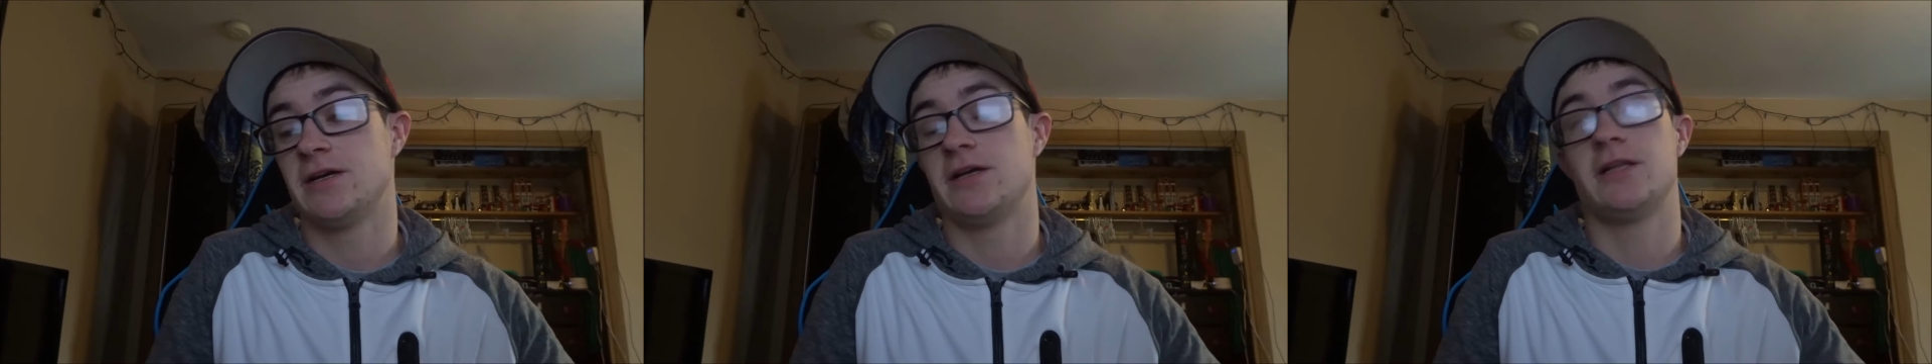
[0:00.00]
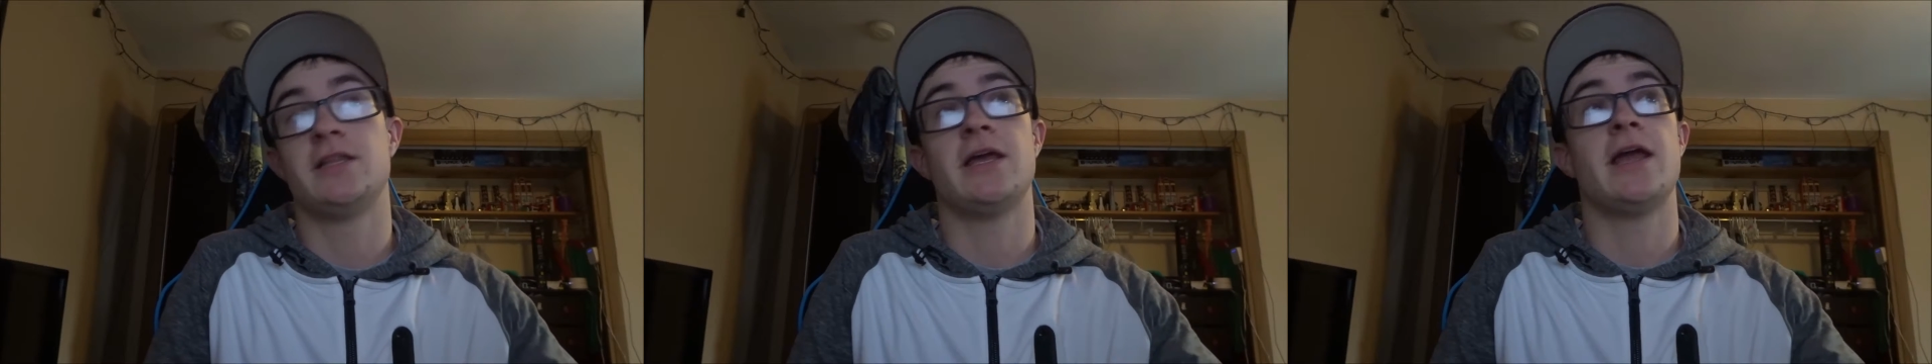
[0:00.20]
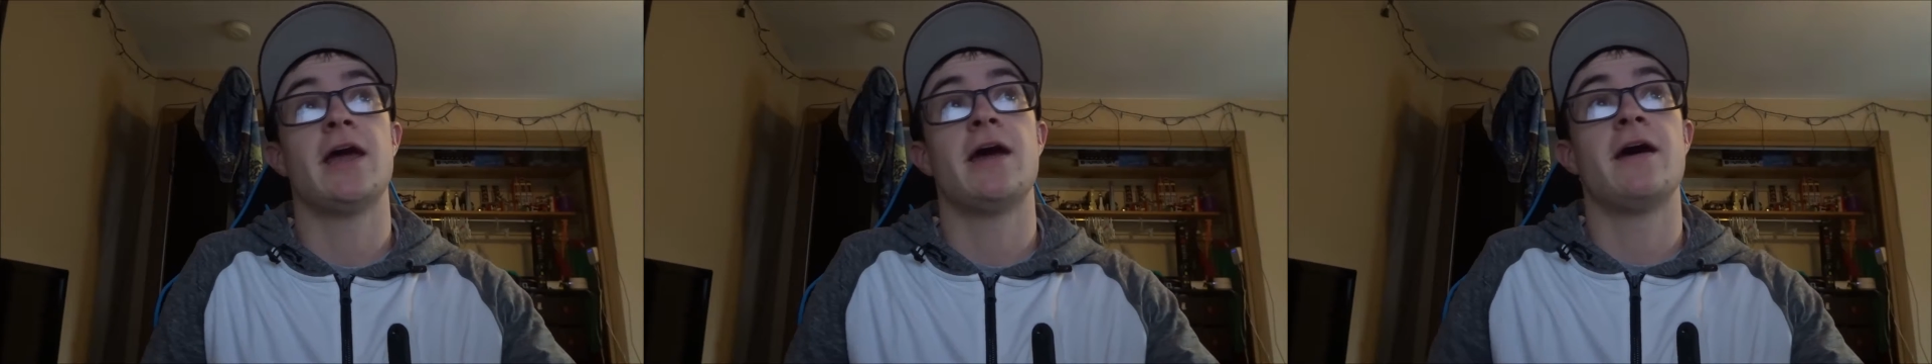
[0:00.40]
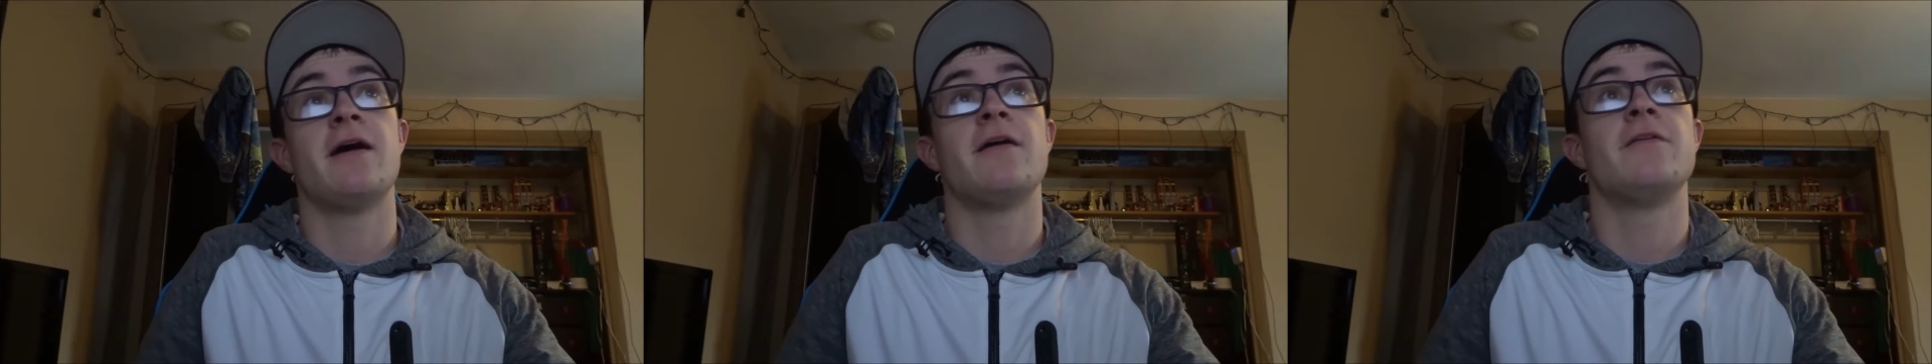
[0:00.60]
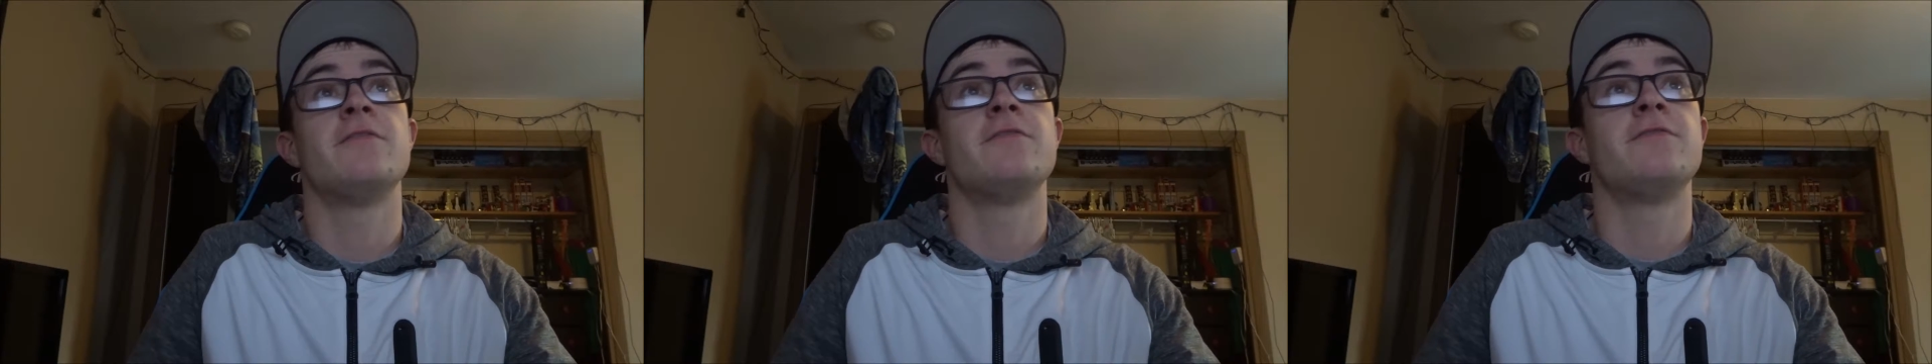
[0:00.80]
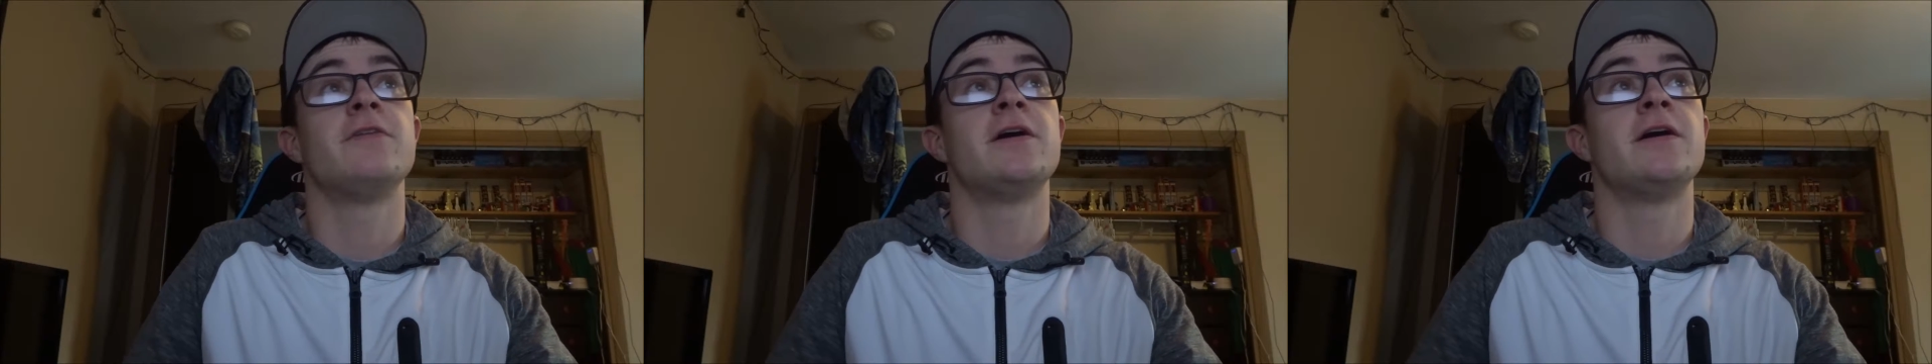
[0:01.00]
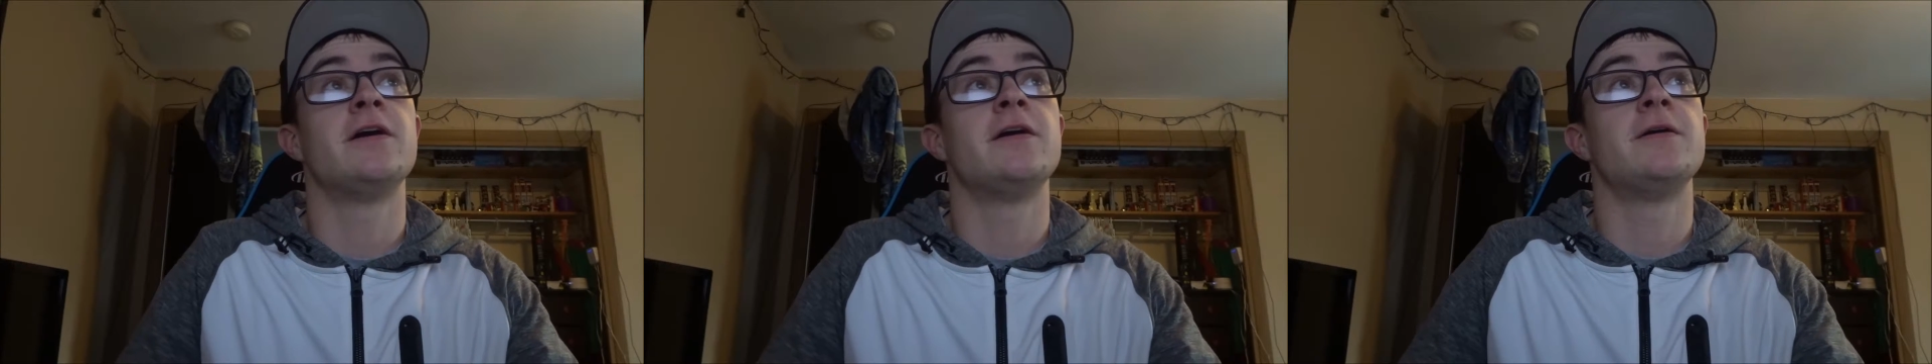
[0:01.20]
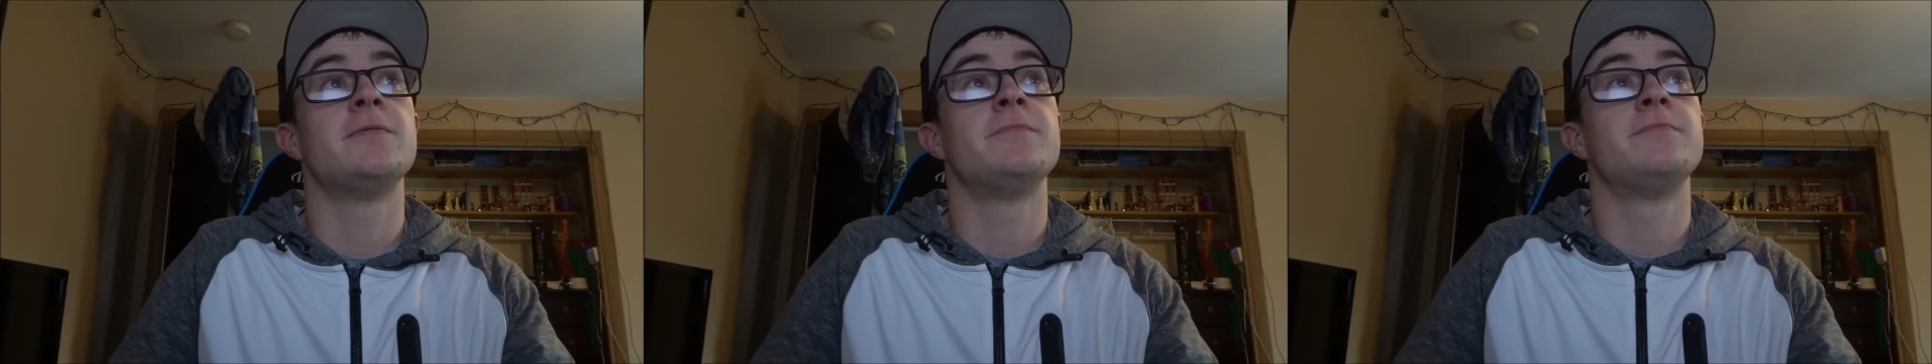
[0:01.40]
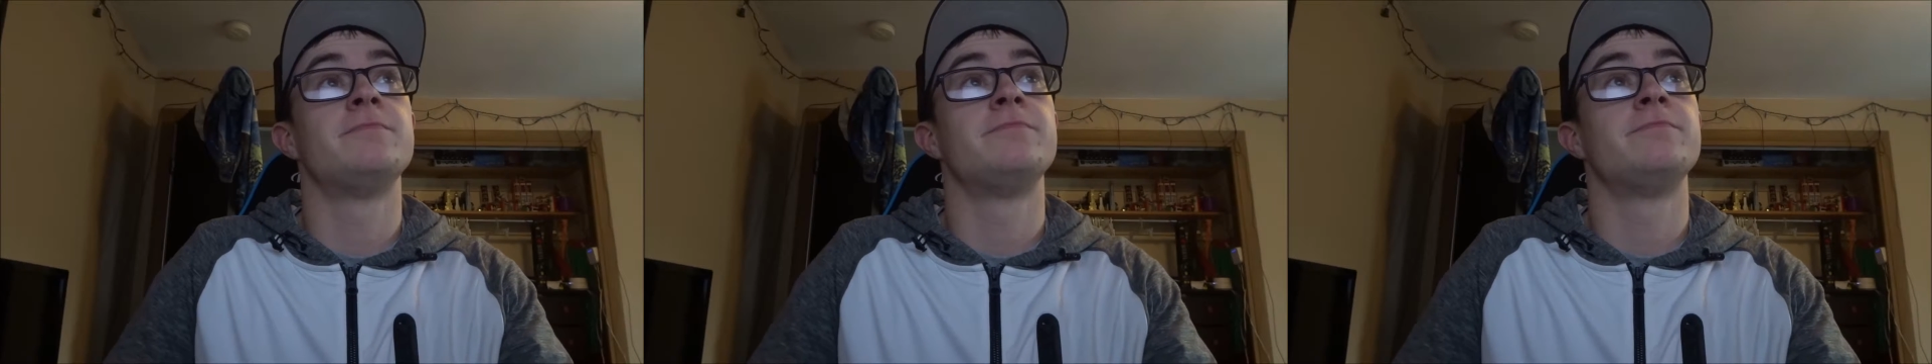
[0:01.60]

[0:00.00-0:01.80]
they have the